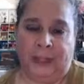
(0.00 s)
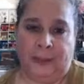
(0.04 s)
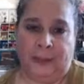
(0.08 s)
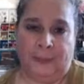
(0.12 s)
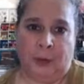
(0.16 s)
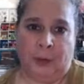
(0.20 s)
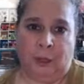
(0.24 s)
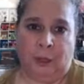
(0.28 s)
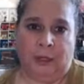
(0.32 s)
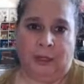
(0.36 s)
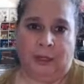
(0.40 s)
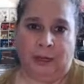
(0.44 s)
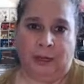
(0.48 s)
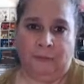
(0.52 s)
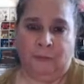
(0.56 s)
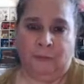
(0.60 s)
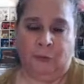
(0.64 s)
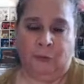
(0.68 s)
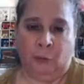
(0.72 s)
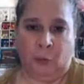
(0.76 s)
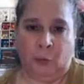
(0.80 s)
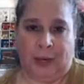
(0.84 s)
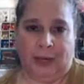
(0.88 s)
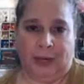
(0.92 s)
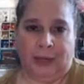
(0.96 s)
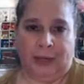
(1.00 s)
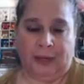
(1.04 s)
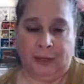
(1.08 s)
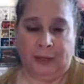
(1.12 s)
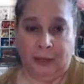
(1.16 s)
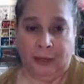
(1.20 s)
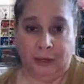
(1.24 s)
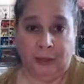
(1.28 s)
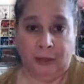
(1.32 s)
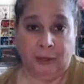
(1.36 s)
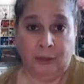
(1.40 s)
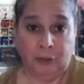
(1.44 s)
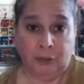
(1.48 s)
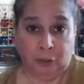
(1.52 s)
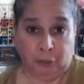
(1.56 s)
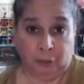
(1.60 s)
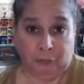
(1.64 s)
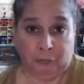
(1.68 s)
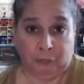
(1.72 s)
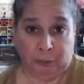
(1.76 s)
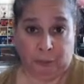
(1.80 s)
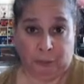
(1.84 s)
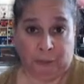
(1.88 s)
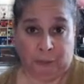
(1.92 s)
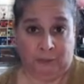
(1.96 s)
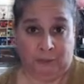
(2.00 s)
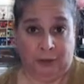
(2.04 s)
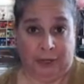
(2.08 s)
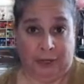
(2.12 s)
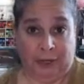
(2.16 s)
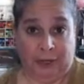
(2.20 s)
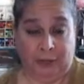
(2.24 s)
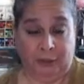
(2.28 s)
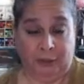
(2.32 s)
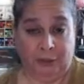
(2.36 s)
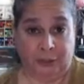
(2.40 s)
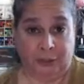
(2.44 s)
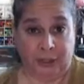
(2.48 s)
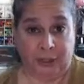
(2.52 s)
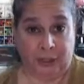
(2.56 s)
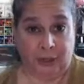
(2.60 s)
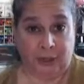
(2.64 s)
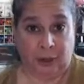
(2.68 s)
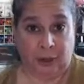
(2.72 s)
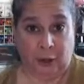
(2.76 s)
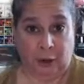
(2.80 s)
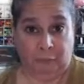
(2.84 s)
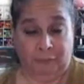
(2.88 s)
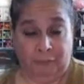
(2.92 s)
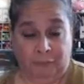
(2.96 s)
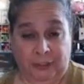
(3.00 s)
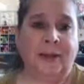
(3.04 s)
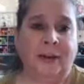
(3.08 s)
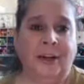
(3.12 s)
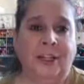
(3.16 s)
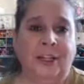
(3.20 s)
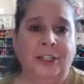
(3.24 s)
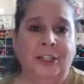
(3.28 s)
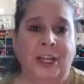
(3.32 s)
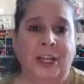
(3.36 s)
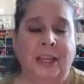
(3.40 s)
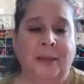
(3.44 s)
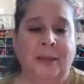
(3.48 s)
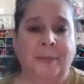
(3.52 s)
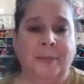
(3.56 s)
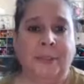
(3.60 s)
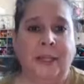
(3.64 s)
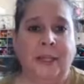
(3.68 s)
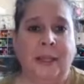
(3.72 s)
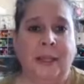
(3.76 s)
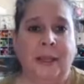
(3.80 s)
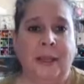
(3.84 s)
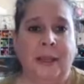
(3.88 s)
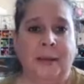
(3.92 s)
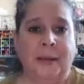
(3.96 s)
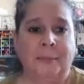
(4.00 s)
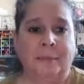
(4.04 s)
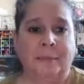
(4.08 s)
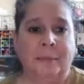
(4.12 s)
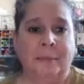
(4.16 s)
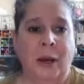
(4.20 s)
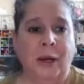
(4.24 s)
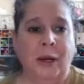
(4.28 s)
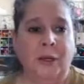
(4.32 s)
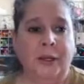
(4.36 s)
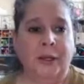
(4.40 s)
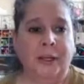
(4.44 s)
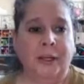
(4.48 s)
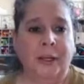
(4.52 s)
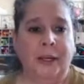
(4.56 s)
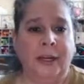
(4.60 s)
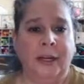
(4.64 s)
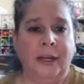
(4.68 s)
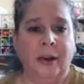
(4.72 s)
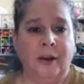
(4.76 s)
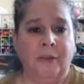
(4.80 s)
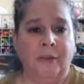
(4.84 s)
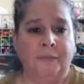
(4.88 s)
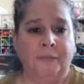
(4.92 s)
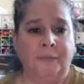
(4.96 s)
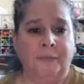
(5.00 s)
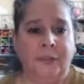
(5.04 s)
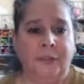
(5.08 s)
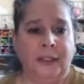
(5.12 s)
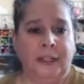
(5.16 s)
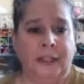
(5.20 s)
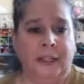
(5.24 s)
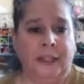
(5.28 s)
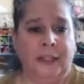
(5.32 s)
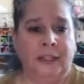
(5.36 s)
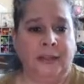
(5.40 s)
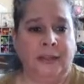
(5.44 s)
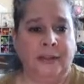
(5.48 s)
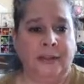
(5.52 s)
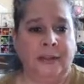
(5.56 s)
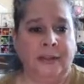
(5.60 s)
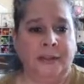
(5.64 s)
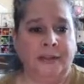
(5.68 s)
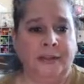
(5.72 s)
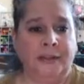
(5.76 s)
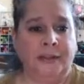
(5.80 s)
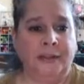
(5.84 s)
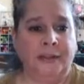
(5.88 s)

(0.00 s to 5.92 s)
marketing for wedding service providers. Hopefully, Tara Jacobson, Marketing Artfully.